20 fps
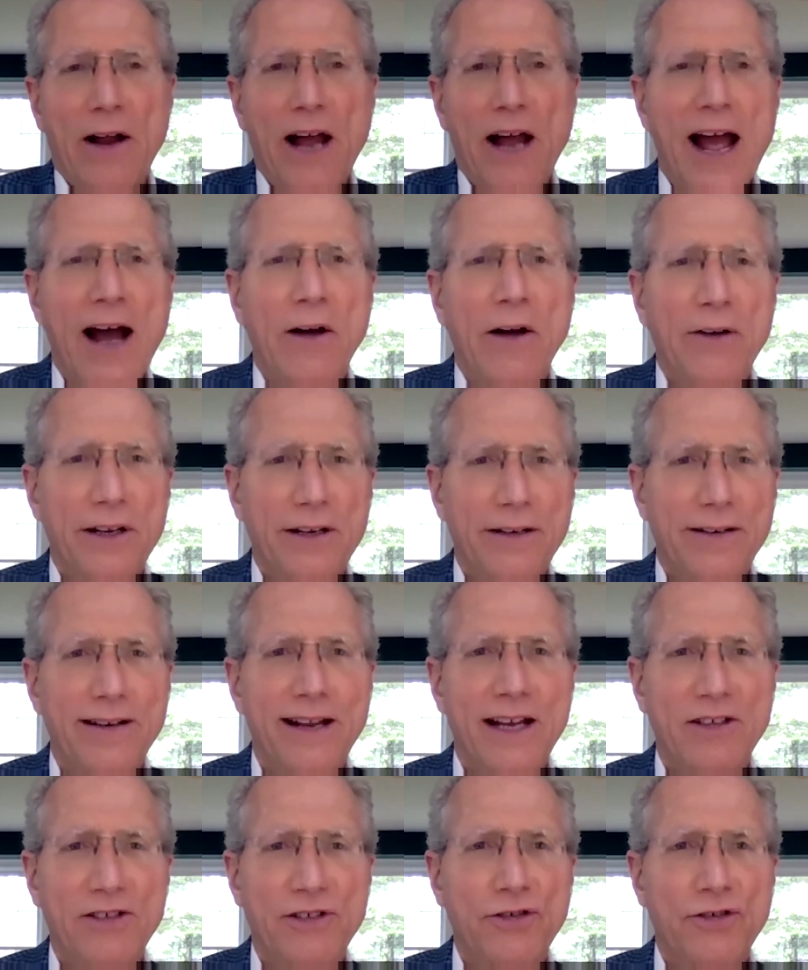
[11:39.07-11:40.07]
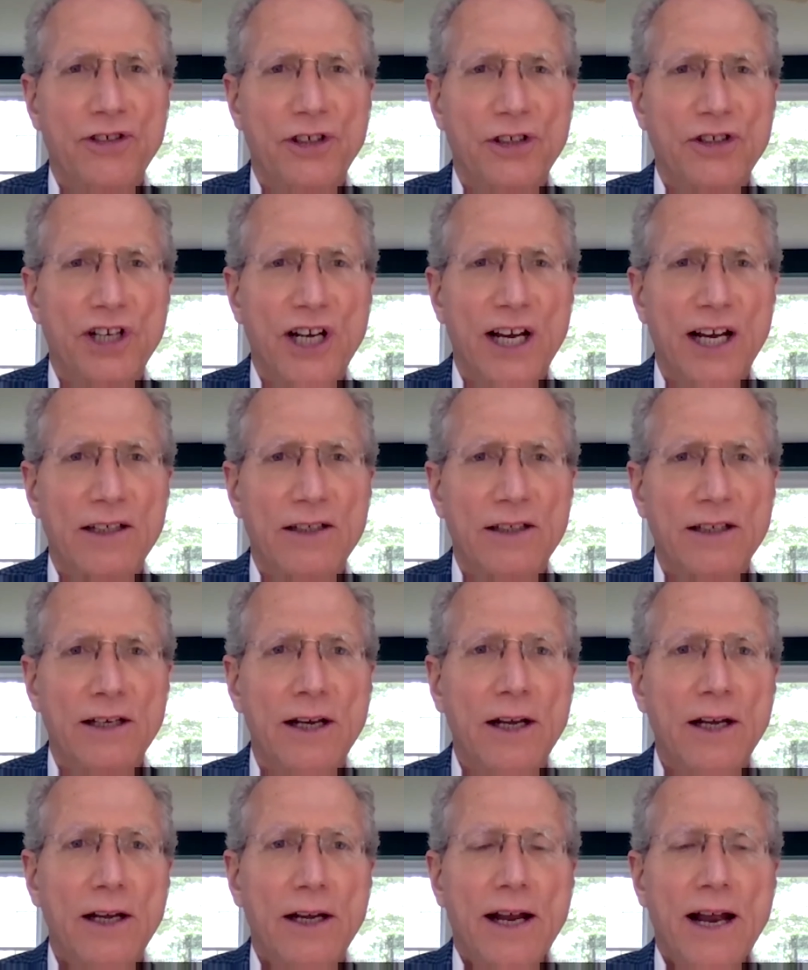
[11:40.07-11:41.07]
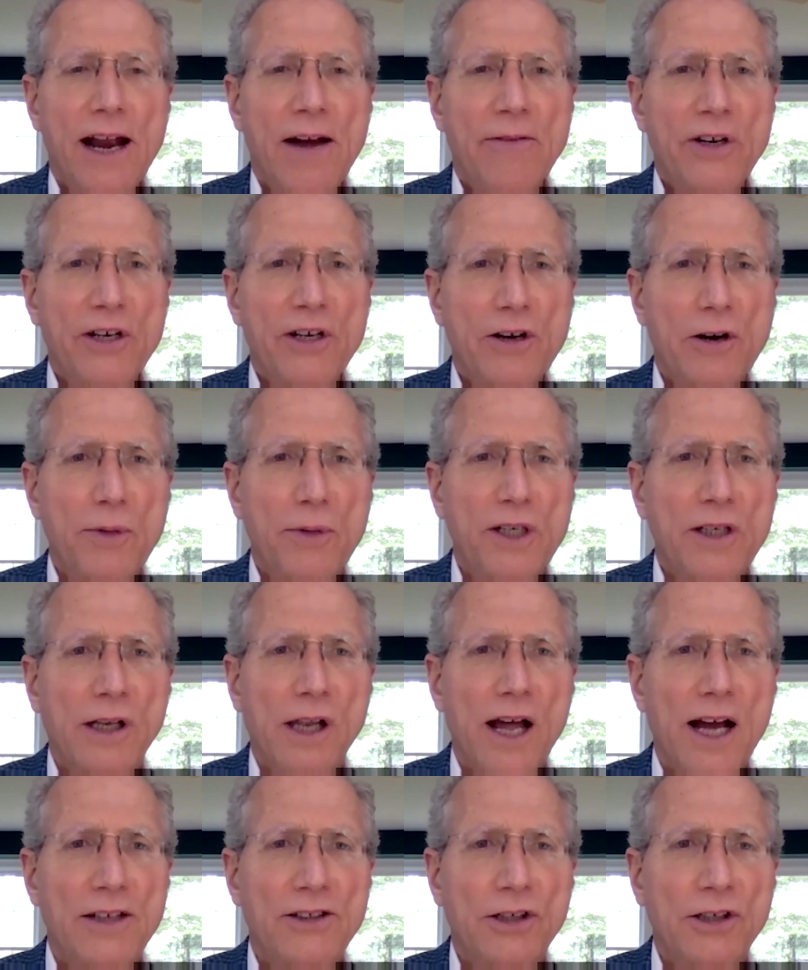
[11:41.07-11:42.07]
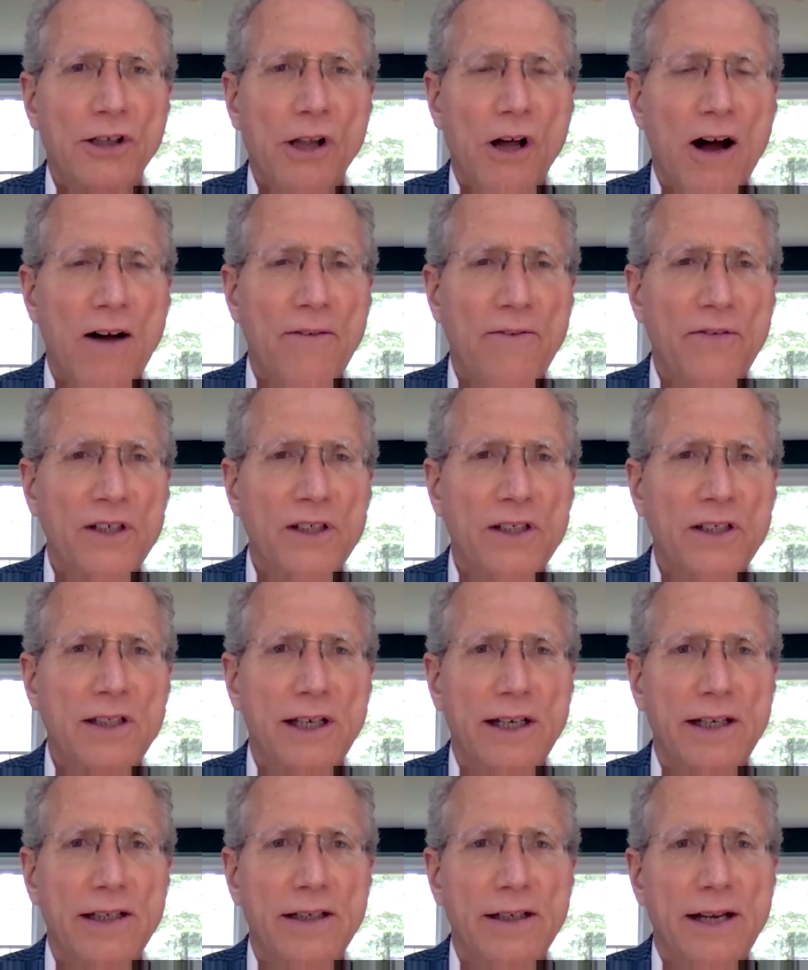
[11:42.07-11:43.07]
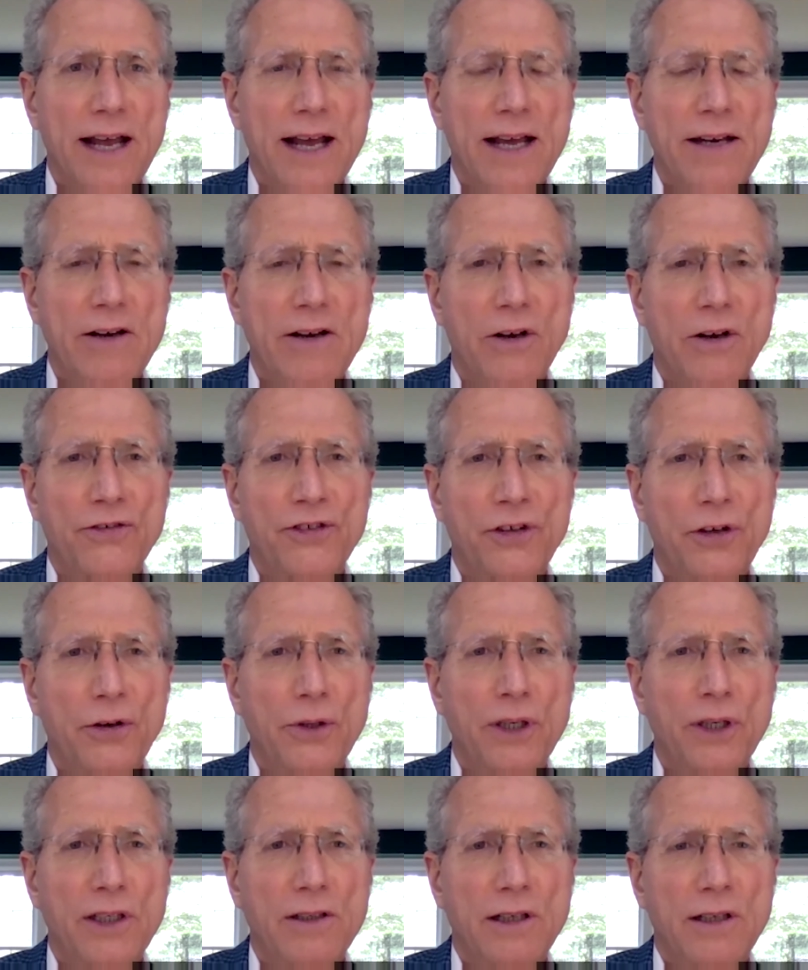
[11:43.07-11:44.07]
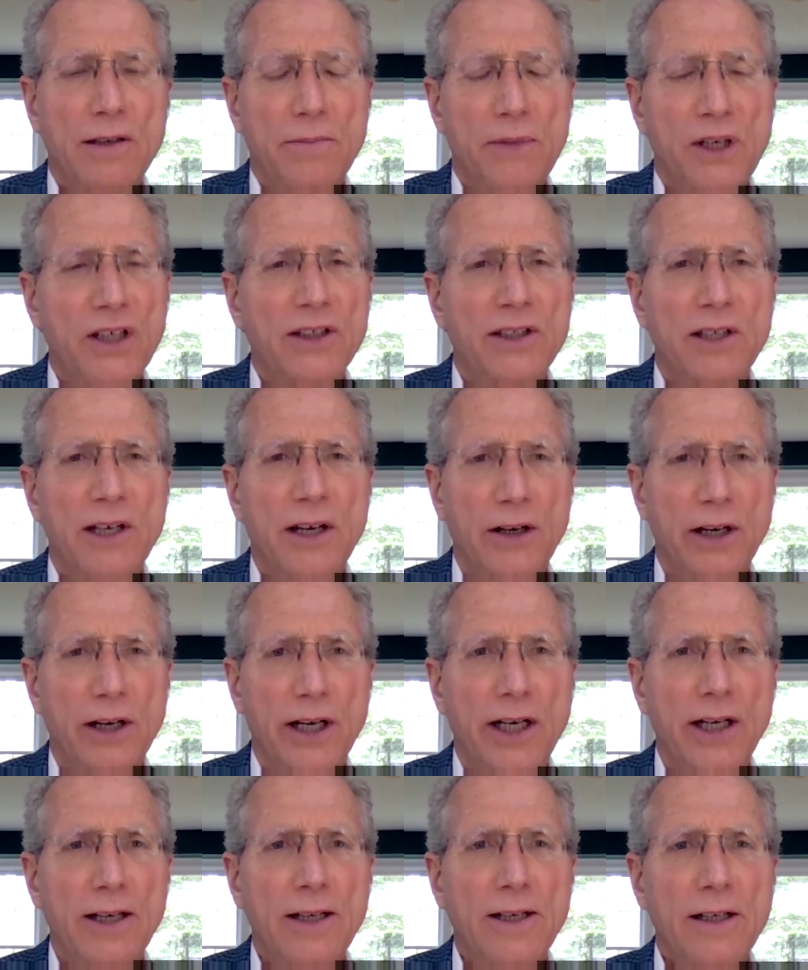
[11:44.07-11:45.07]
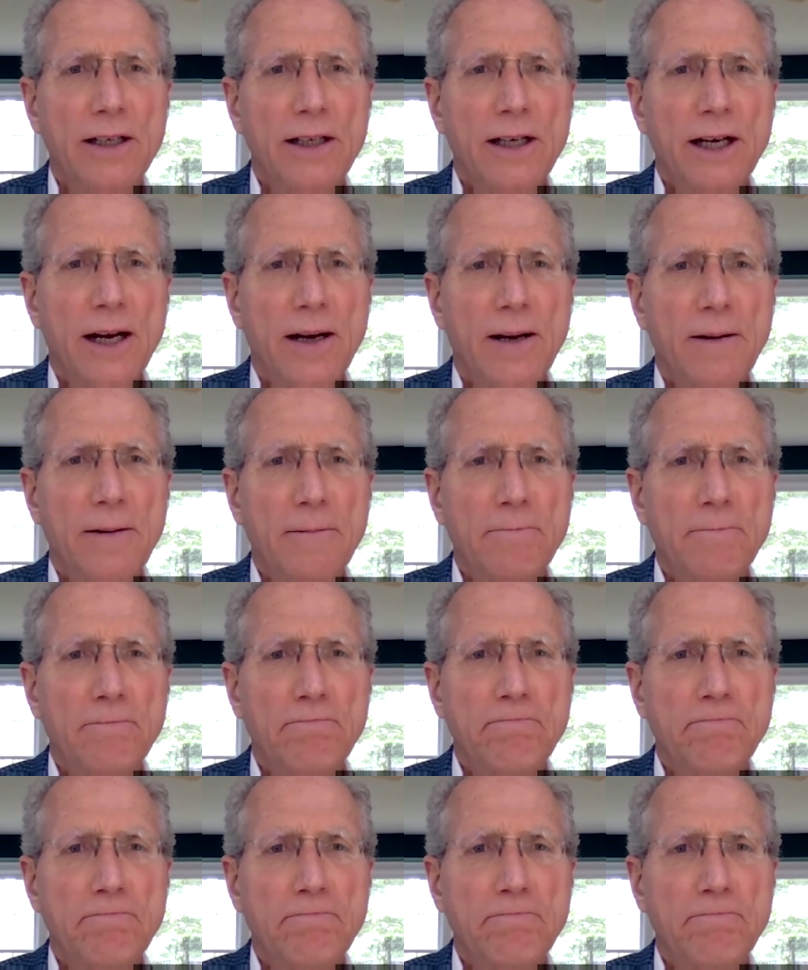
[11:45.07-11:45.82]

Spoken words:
out in, as you suggest, every dermatological office and also into the military.